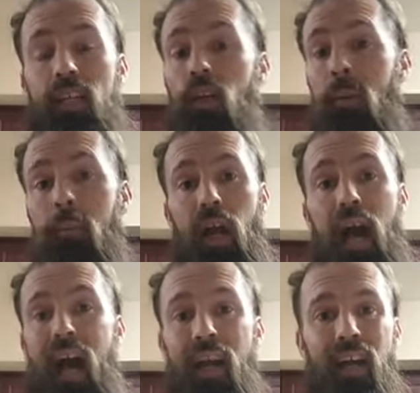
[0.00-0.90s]
And remember,
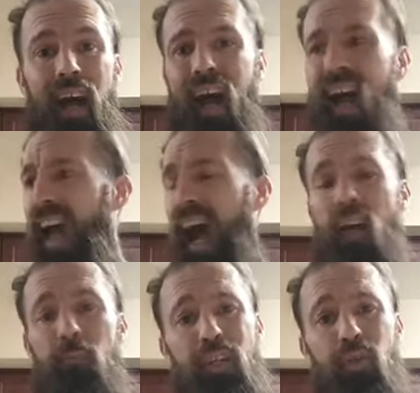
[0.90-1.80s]
I I've
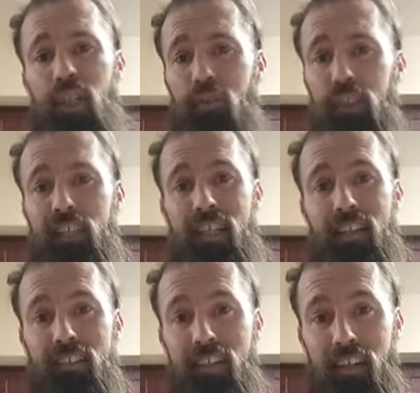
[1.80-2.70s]
been doing this for 10
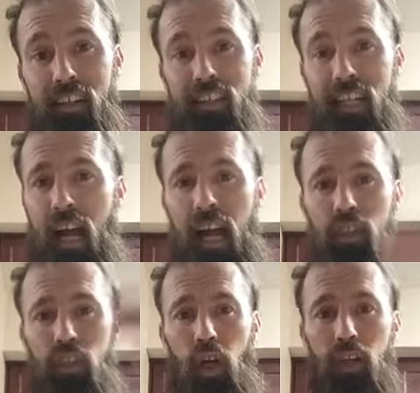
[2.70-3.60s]
years and I
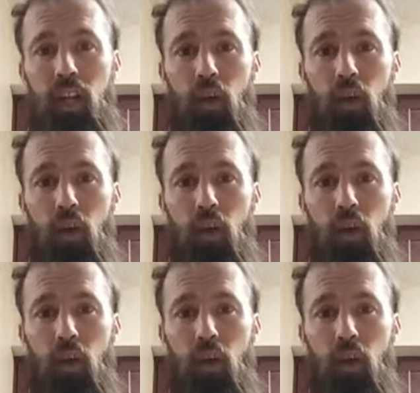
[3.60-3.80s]
thought